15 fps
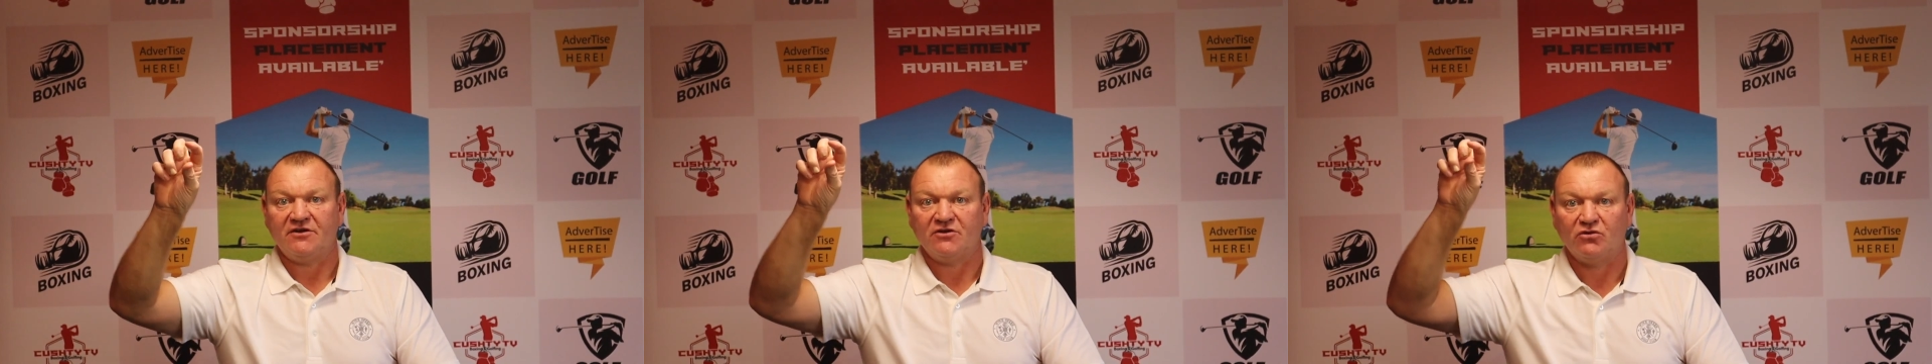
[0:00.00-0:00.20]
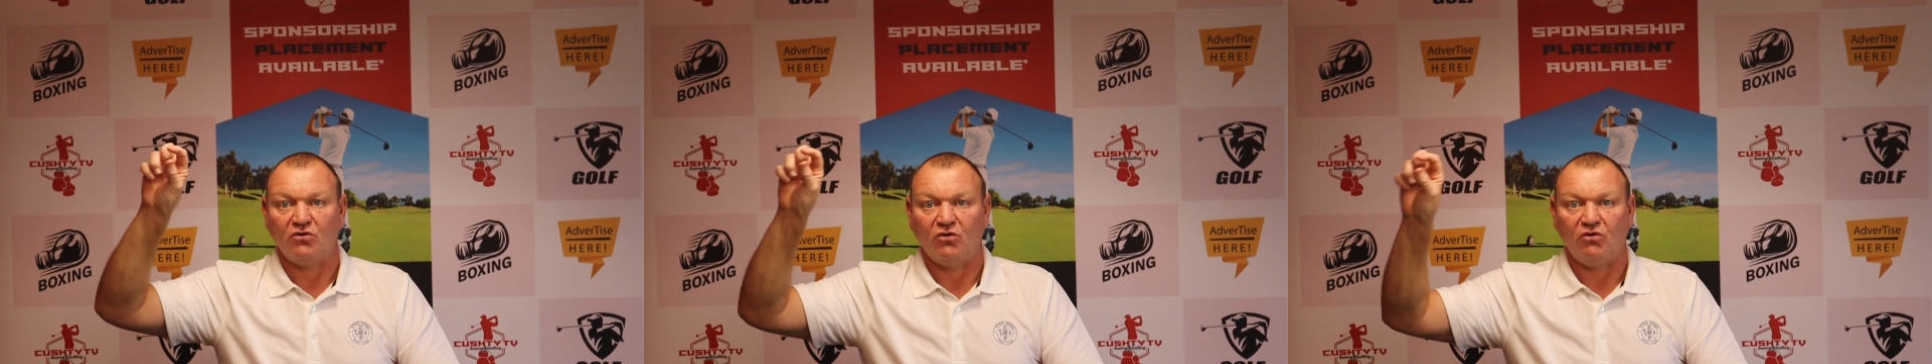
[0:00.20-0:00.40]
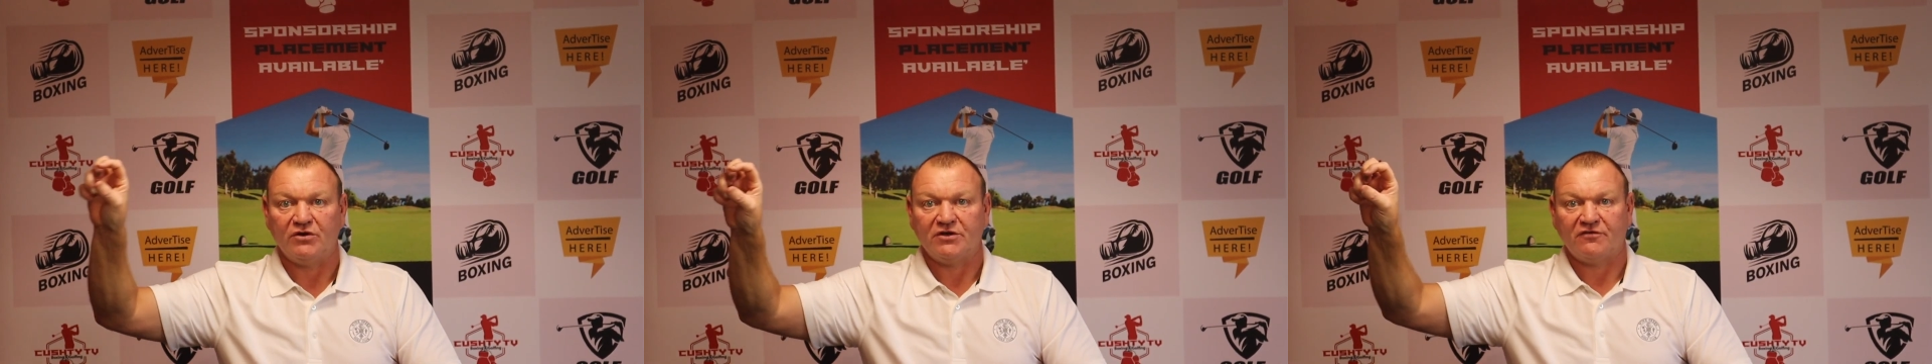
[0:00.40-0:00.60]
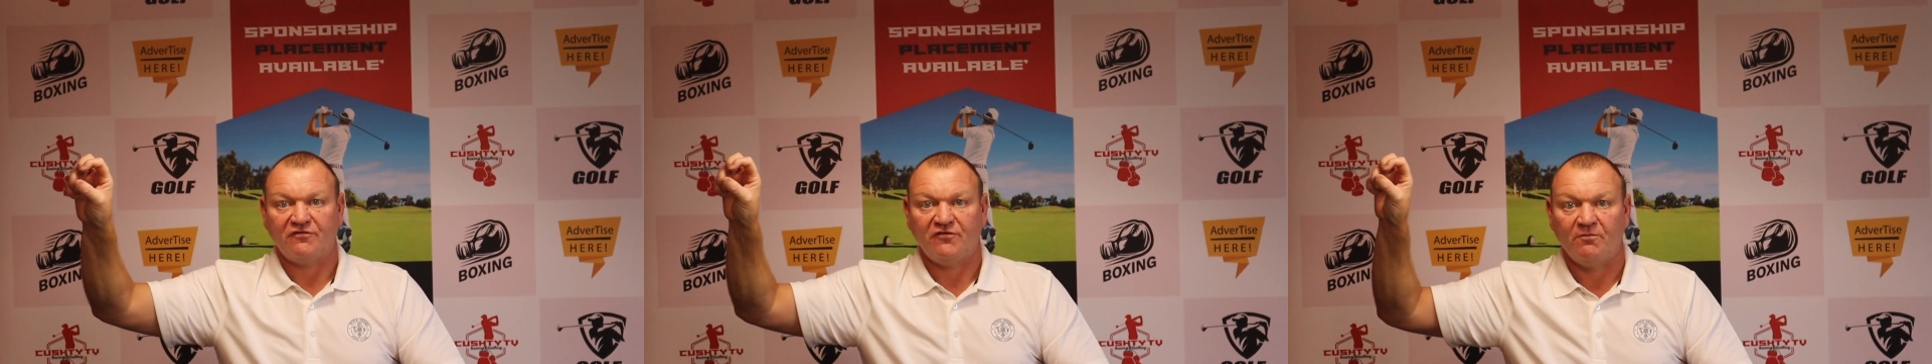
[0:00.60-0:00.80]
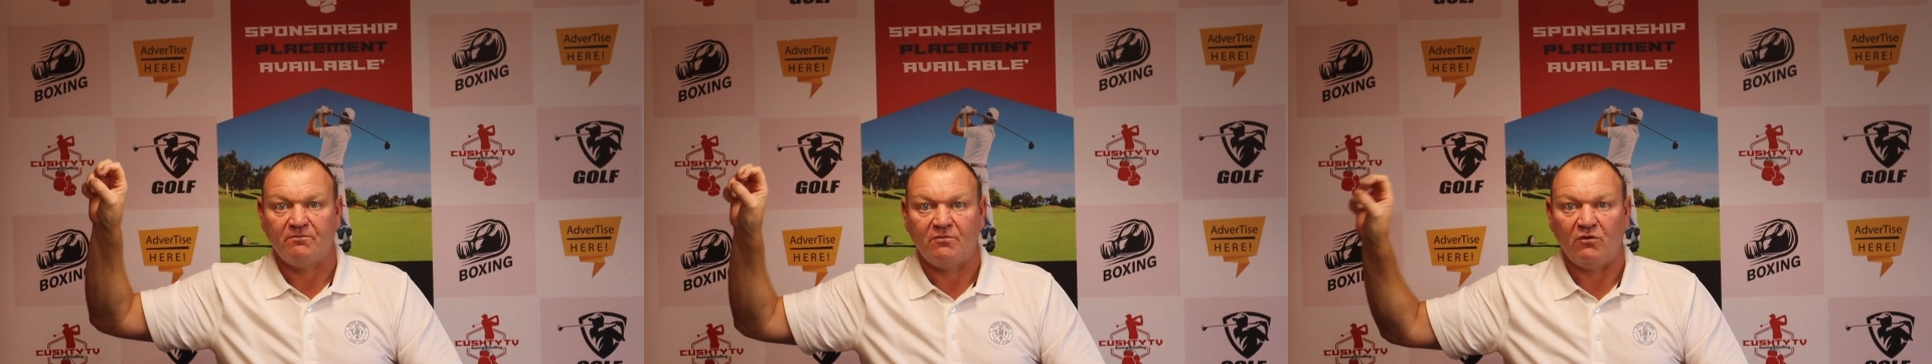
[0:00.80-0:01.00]
adored as
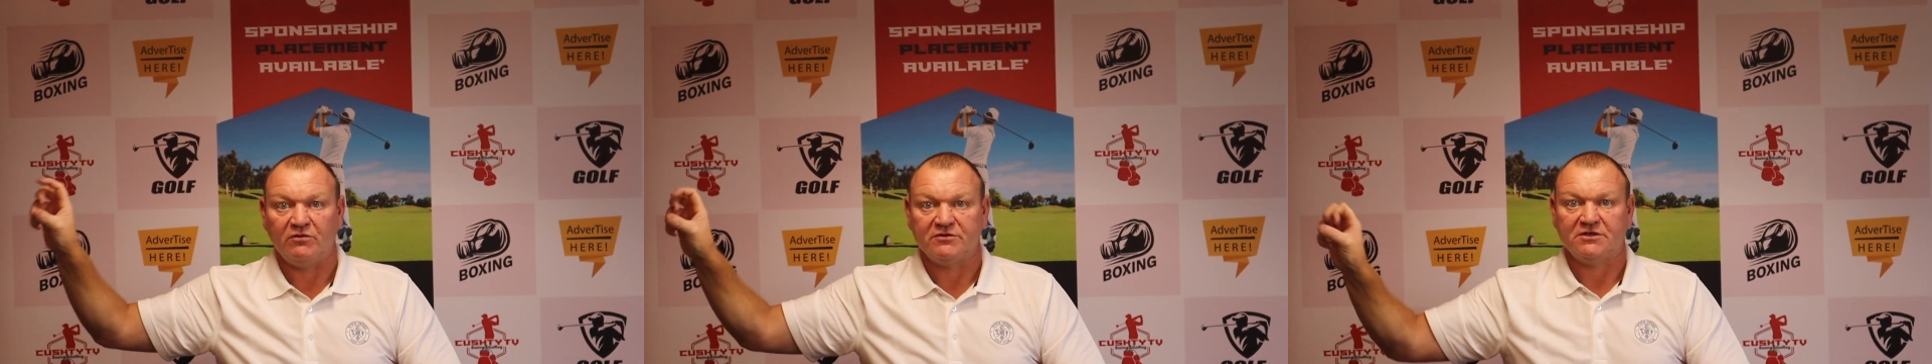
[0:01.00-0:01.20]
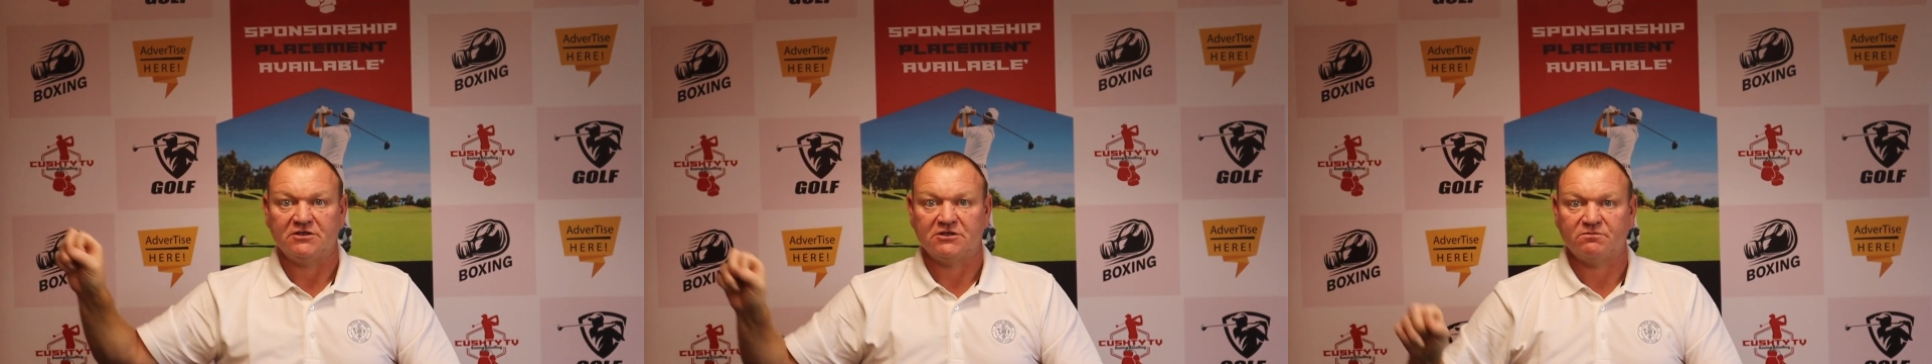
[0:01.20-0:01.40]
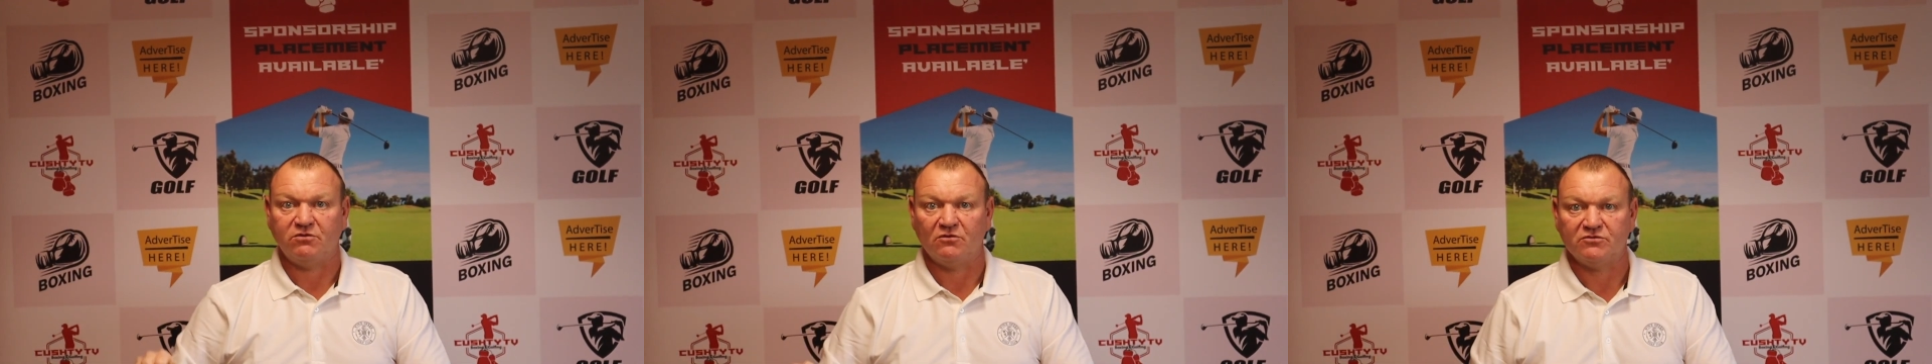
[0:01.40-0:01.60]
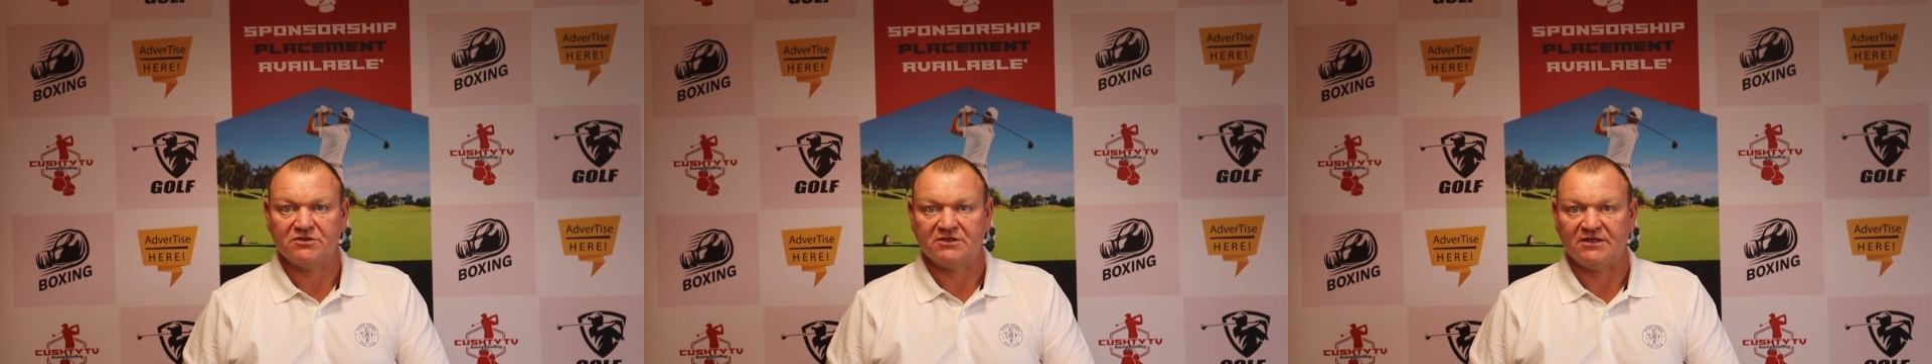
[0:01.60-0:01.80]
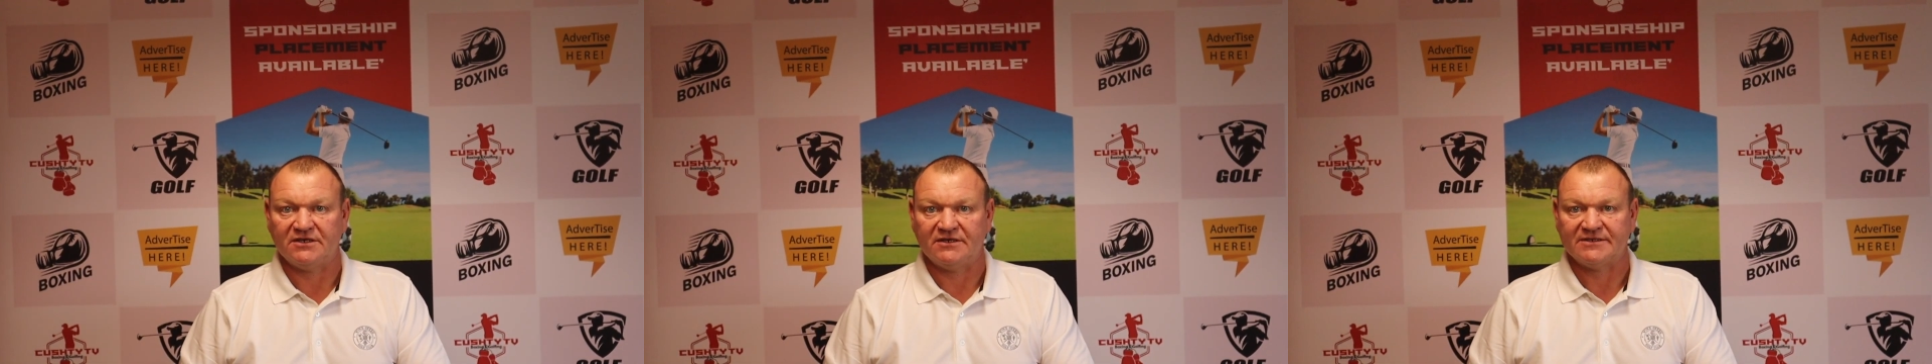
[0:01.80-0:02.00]
footballers and sports
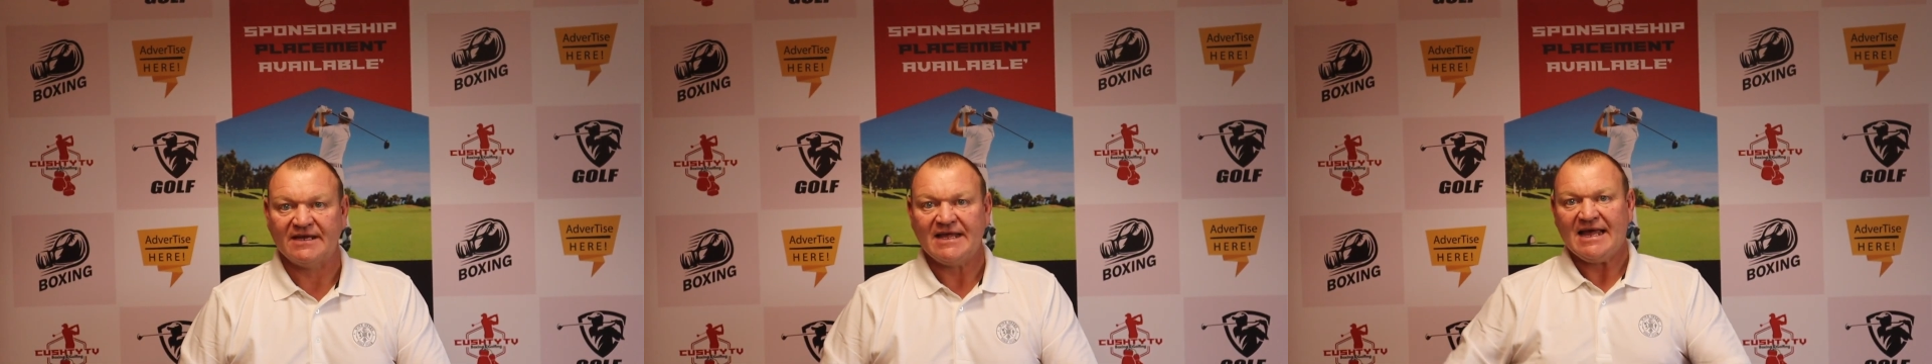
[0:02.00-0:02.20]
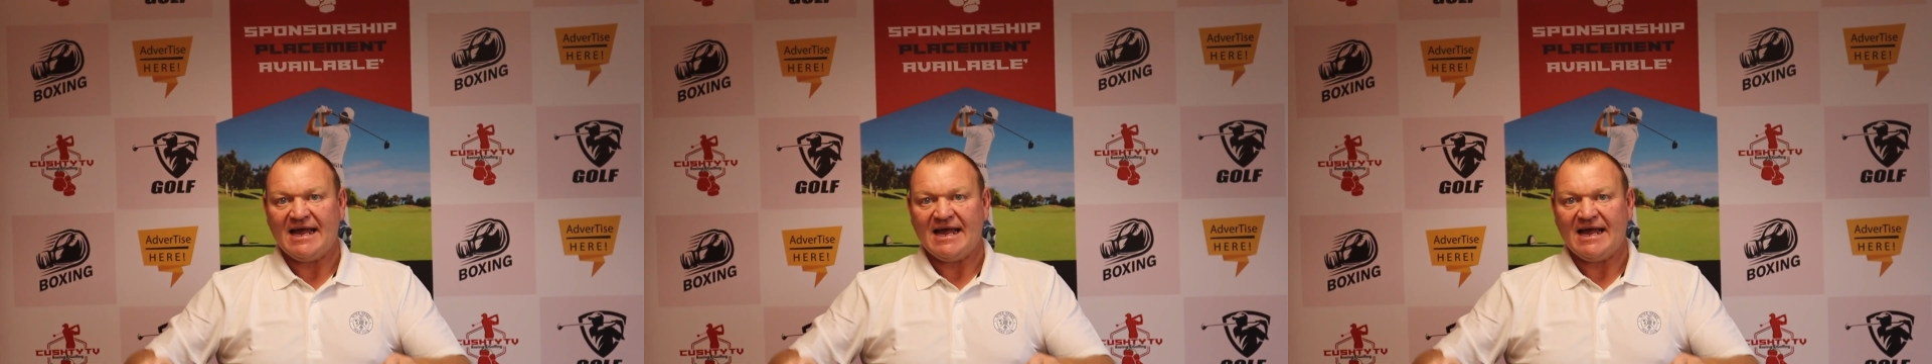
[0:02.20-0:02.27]
stars,